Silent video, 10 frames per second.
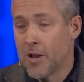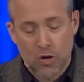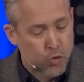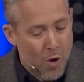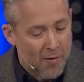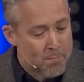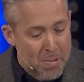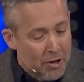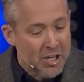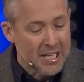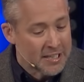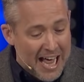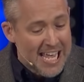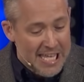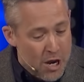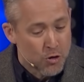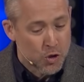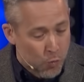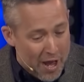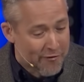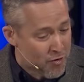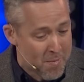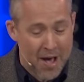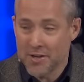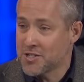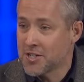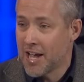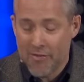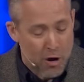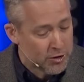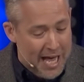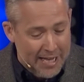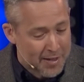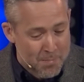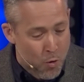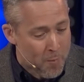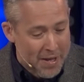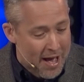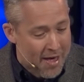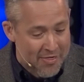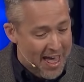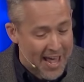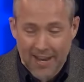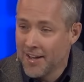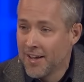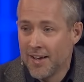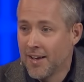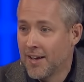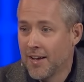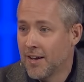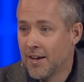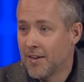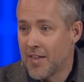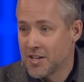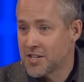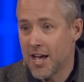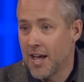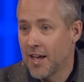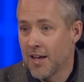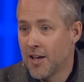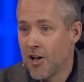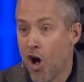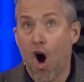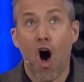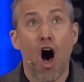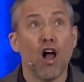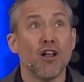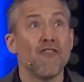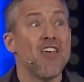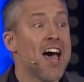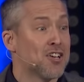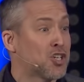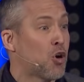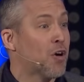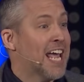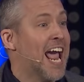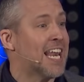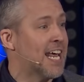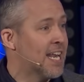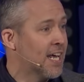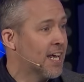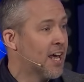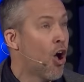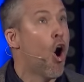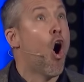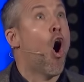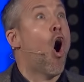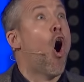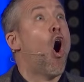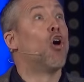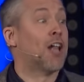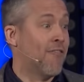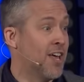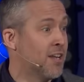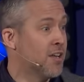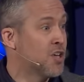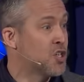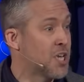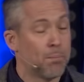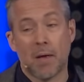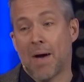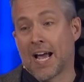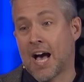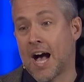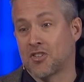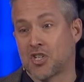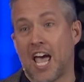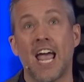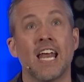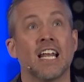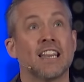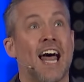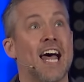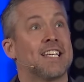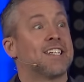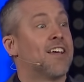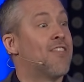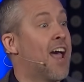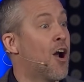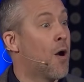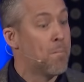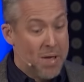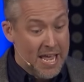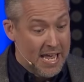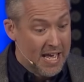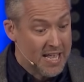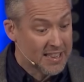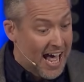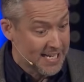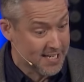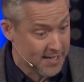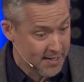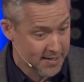They're 12 billion light years away from us, and there are likely more beyond that, they say. All of this created, all of it simply by God saying, Let there be light.